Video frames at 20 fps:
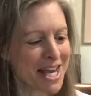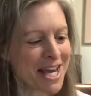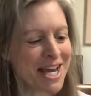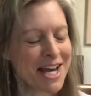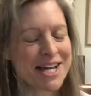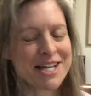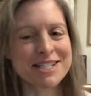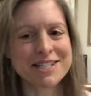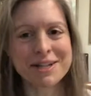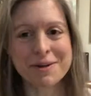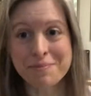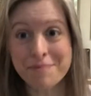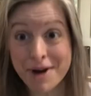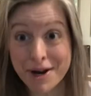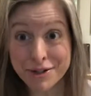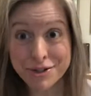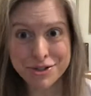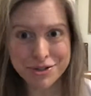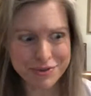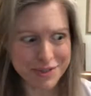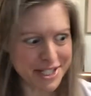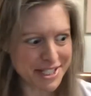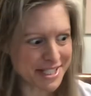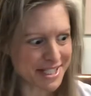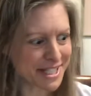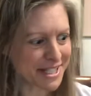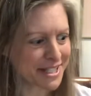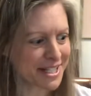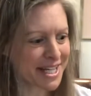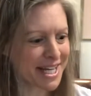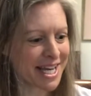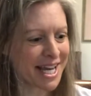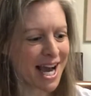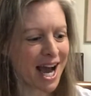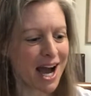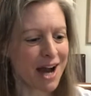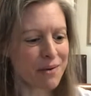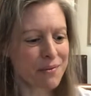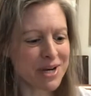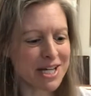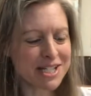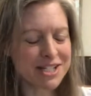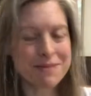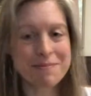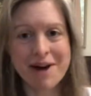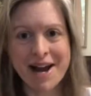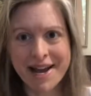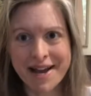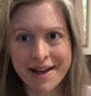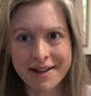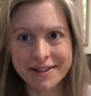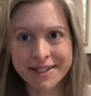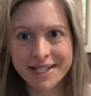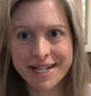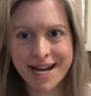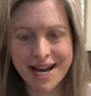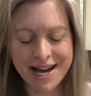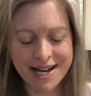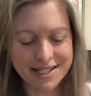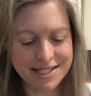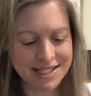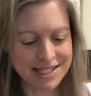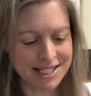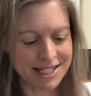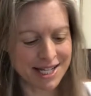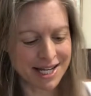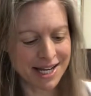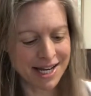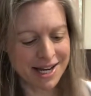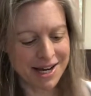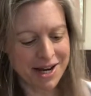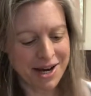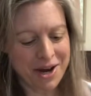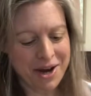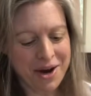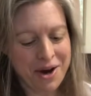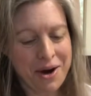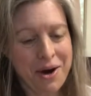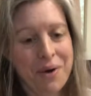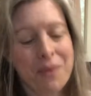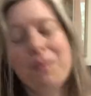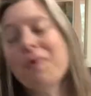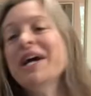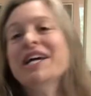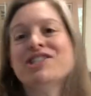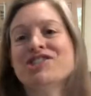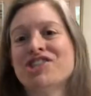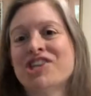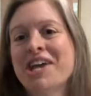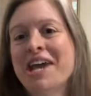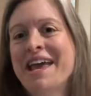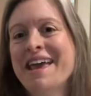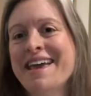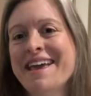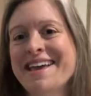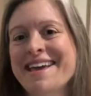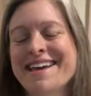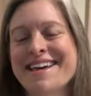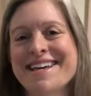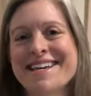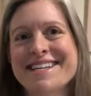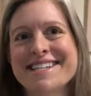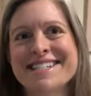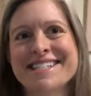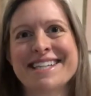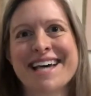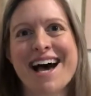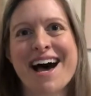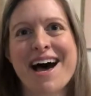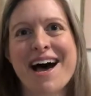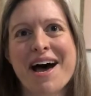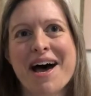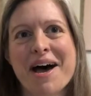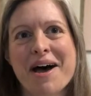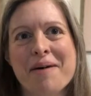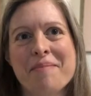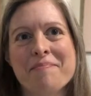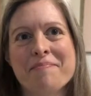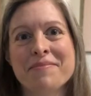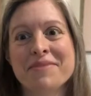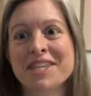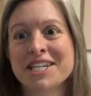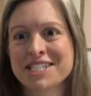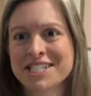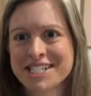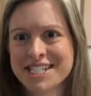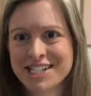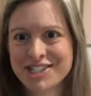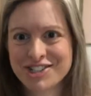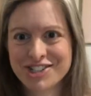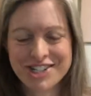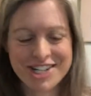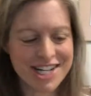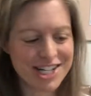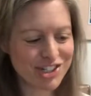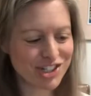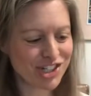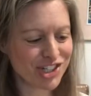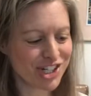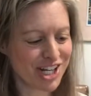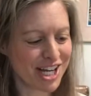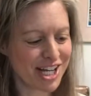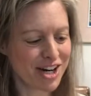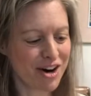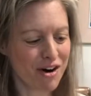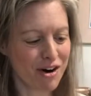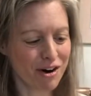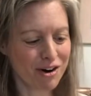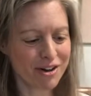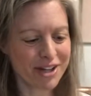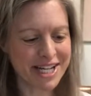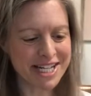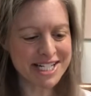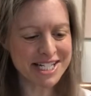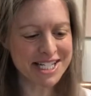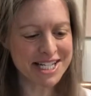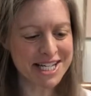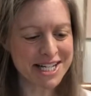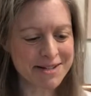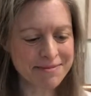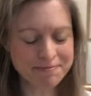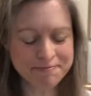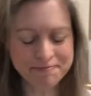So most recently, I went to my L&S, which is the Stitch Niche in Arlington.